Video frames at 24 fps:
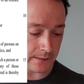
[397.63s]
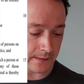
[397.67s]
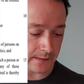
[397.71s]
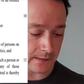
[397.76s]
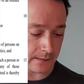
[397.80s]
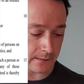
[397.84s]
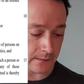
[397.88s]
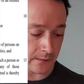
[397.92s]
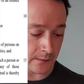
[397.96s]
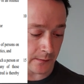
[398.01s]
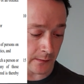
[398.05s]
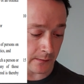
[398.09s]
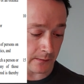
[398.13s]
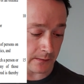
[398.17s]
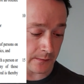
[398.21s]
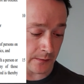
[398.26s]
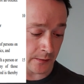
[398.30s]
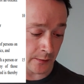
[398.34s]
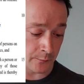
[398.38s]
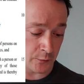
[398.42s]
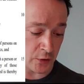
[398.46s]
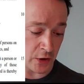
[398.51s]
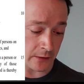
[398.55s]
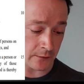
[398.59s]

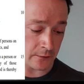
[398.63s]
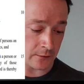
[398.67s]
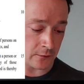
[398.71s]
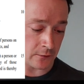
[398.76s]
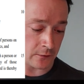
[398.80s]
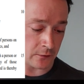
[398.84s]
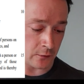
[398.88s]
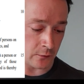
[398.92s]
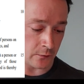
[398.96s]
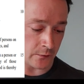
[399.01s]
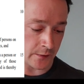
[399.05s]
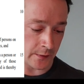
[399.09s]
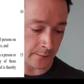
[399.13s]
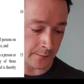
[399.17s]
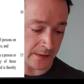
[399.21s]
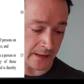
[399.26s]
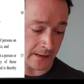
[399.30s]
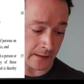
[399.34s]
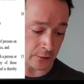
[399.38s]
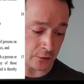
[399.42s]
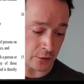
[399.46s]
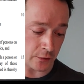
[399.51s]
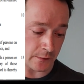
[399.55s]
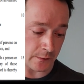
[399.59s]
subject to
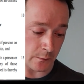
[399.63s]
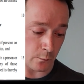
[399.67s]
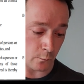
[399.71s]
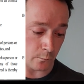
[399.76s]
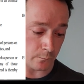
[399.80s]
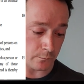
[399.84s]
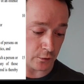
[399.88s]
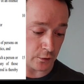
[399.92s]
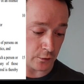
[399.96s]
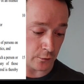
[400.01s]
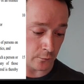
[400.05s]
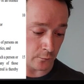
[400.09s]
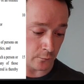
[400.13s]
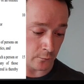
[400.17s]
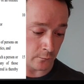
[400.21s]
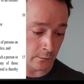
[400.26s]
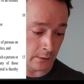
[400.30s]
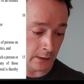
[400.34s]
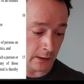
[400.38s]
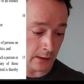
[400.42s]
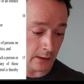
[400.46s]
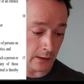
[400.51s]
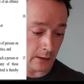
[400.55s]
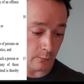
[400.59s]
subsections
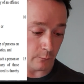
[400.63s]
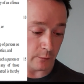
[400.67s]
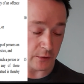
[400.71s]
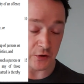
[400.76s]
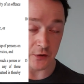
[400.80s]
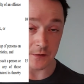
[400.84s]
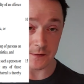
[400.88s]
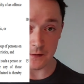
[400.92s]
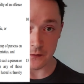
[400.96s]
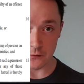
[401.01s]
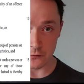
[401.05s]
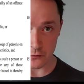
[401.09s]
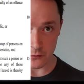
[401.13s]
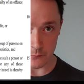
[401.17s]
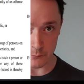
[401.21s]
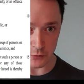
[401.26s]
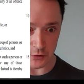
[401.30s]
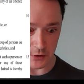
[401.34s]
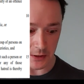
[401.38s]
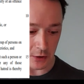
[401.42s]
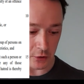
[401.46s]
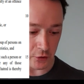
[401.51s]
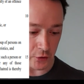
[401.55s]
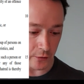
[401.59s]
2, which is the
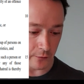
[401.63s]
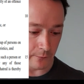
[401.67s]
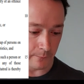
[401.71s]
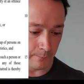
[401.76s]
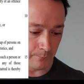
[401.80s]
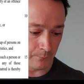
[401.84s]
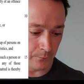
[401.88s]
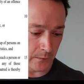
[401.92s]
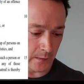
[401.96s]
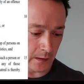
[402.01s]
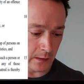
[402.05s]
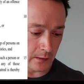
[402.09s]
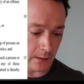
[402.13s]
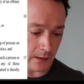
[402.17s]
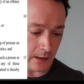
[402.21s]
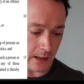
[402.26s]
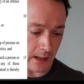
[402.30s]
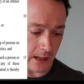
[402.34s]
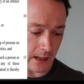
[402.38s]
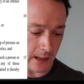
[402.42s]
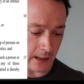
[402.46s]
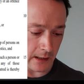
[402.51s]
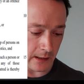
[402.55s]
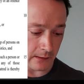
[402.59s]
interpretation,
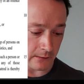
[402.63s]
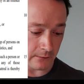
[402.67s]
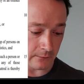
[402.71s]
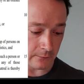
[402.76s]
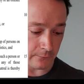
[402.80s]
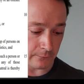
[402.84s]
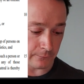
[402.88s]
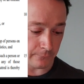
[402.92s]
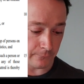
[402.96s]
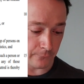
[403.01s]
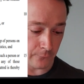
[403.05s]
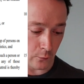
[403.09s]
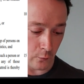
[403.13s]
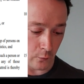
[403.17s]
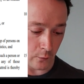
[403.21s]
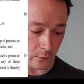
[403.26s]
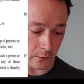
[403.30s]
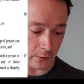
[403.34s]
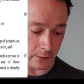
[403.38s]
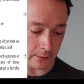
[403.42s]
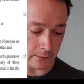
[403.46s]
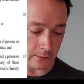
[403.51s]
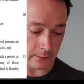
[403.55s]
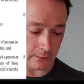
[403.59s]
and
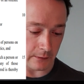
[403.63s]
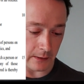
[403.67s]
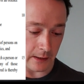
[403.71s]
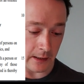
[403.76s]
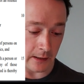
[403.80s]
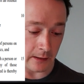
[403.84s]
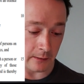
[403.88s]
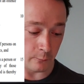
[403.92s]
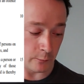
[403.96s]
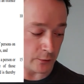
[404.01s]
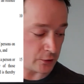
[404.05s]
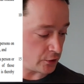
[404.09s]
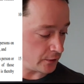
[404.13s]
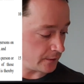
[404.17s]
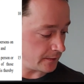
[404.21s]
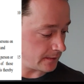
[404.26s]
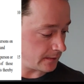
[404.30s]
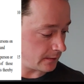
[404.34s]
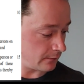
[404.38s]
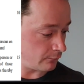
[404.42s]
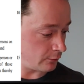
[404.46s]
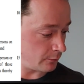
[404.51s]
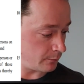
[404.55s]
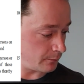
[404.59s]
4, which
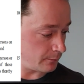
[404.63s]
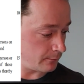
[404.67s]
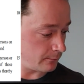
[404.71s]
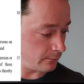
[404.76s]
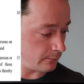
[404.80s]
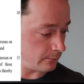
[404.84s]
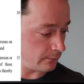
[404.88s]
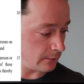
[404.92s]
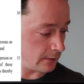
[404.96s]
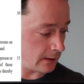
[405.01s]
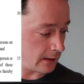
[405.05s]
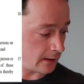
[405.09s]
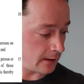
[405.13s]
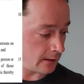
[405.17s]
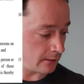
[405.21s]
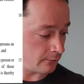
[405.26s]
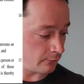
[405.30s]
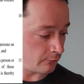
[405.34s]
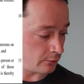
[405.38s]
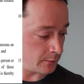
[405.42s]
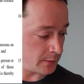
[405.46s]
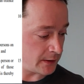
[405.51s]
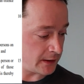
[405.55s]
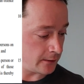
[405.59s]
is the
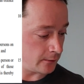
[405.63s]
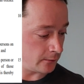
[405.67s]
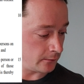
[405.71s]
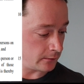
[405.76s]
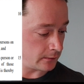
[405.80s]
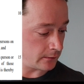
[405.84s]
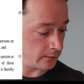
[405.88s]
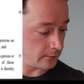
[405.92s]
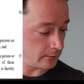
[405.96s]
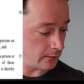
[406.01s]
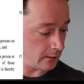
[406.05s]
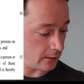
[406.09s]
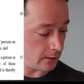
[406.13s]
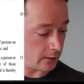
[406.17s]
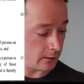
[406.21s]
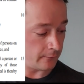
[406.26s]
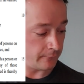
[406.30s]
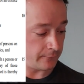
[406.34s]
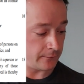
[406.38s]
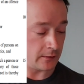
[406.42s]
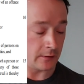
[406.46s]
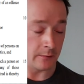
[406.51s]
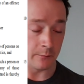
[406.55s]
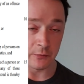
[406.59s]
repeal
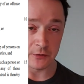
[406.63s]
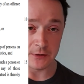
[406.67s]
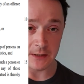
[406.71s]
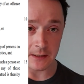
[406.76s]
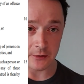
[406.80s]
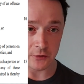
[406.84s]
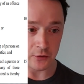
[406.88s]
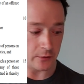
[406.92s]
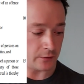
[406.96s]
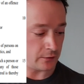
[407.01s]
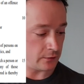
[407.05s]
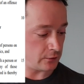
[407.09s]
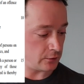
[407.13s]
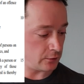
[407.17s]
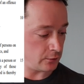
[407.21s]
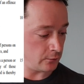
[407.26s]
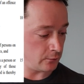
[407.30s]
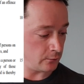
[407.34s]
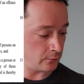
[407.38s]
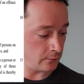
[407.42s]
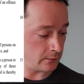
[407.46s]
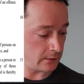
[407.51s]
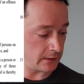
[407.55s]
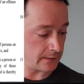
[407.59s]
of the Protection
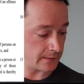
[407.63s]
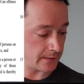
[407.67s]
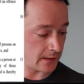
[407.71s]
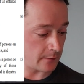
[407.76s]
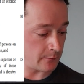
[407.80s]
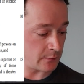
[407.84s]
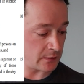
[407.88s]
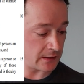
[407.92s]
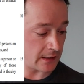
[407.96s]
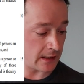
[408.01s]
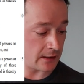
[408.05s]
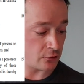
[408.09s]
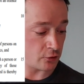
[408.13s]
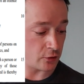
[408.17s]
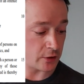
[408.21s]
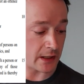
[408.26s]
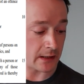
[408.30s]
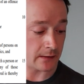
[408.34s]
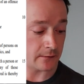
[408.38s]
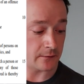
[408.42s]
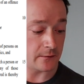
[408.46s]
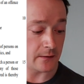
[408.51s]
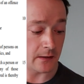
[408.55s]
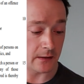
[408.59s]
to Incitement to Hatred
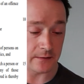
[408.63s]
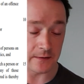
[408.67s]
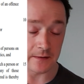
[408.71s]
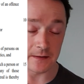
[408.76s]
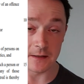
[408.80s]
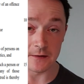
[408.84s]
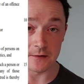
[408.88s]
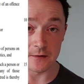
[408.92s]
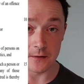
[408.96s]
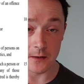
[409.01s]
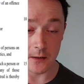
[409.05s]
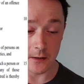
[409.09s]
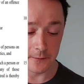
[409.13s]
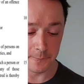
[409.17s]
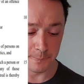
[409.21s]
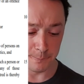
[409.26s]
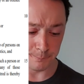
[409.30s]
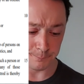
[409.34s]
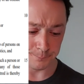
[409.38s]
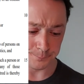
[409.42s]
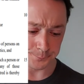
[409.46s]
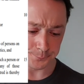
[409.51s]
Act 1989,